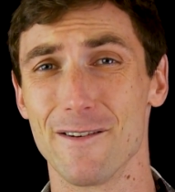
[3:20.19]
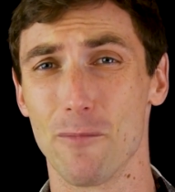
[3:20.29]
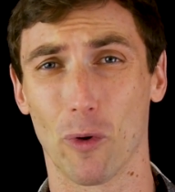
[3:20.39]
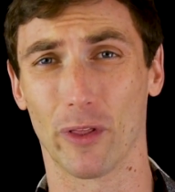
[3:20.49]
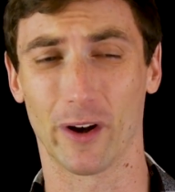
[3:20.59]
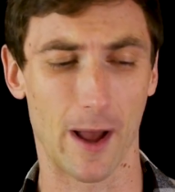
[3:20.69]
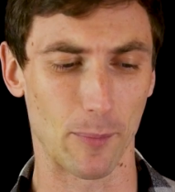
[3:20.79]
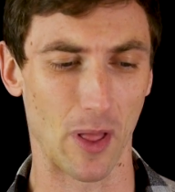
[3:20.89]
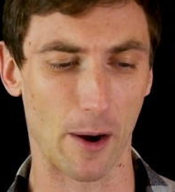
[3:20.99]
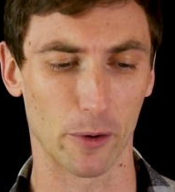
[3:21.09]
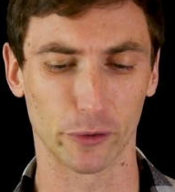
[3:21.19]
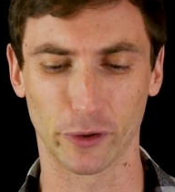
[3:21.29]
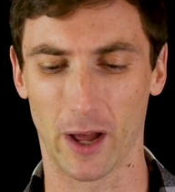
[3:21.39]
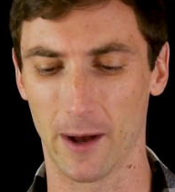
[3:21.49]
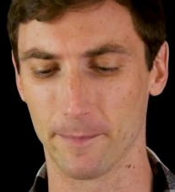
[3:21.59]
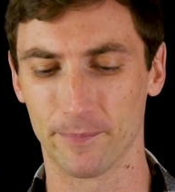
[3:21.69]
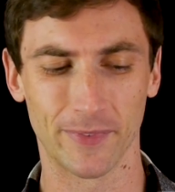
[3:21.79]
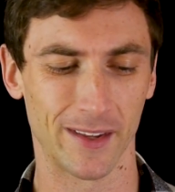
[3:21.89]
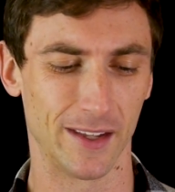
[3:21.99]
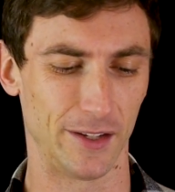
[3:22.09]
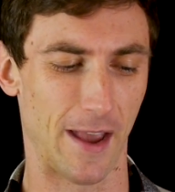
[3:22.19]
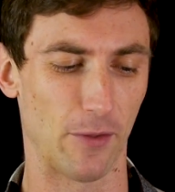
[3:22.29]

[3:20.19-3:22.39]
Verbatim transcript: more than a couple hours, um, you